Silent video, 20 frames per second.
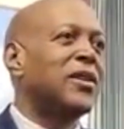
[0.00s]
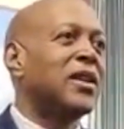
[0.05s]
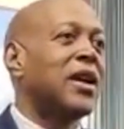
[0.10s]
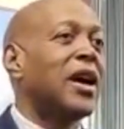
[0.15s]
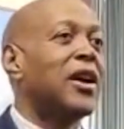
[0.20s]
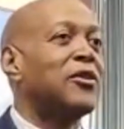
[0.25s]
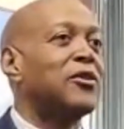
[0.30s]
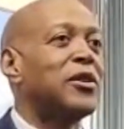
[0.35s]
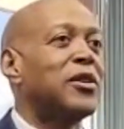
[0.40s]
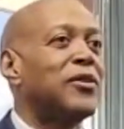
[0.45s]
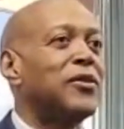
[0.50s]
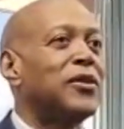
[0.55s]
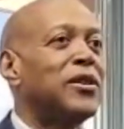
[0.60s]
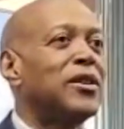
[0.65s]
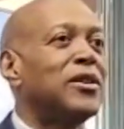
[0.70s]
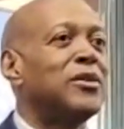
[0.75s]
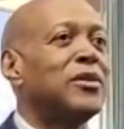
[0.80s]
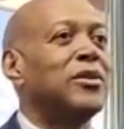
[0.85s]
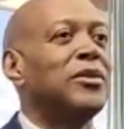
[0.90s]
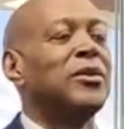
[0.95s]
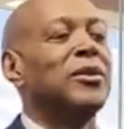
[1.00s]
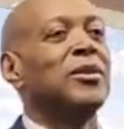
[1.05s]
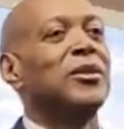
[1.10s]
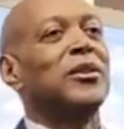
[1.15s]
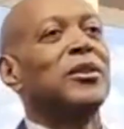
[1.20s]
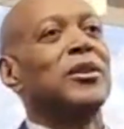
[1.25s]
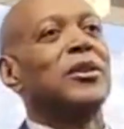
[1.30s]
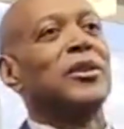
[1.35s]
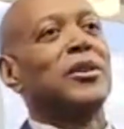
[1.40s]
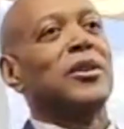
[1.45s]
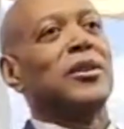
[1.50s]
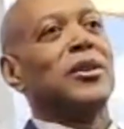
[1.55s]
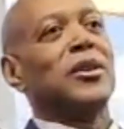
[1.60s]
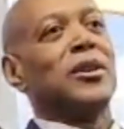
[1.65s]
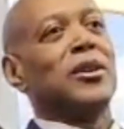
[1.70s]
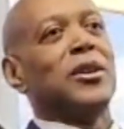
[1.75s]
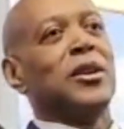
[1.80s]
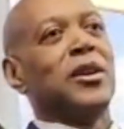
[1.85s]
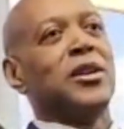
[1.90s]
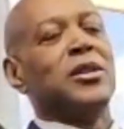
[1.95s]
feel, actually I feel,
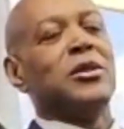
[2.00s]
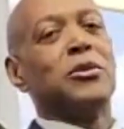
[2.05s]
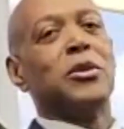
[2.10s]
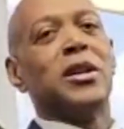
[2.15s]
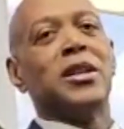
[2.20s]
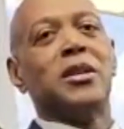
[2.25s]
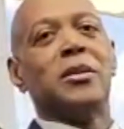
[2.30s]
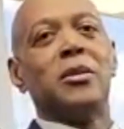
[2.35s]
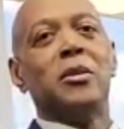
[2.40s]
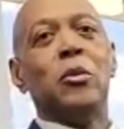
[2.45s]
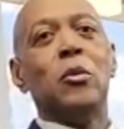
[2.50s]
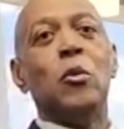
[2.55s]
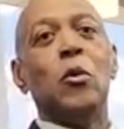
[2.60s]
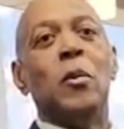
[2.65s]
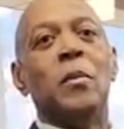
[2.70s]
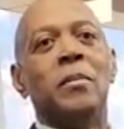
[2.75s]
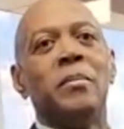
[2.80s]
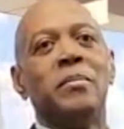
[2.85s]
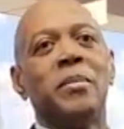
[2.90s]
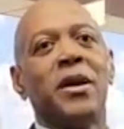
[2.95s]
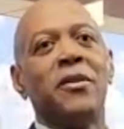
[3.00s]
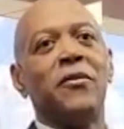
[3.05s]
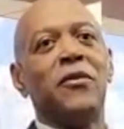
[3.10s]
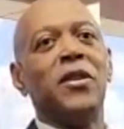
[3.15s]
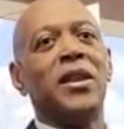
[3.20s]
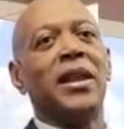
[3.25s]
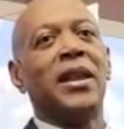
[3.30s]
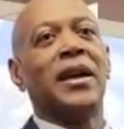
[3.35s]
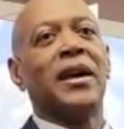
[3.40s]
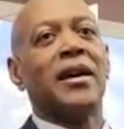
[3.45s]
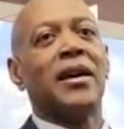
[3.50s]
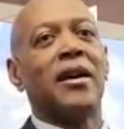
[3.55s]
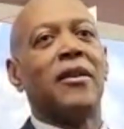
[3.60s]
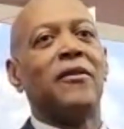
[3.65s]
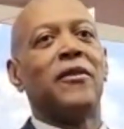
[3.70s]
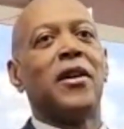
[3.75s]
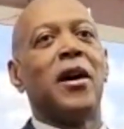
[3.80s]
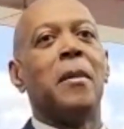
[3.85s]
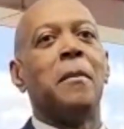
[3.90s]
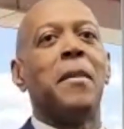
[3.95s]
it's great to be home. I feel like
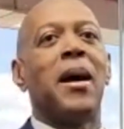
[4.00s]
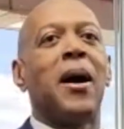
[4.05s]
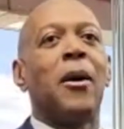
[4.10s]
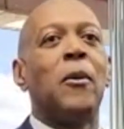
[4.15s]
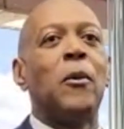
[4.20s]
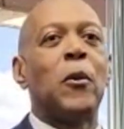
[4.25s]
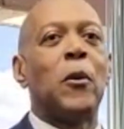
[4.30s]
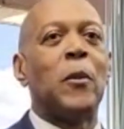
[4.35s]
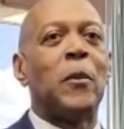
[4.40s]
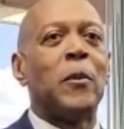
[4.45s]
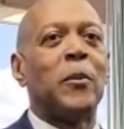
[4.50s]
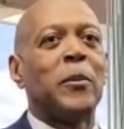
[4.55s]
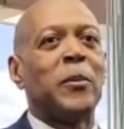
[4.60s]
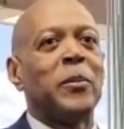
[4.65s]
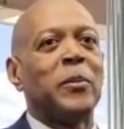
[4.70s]
I've come back home.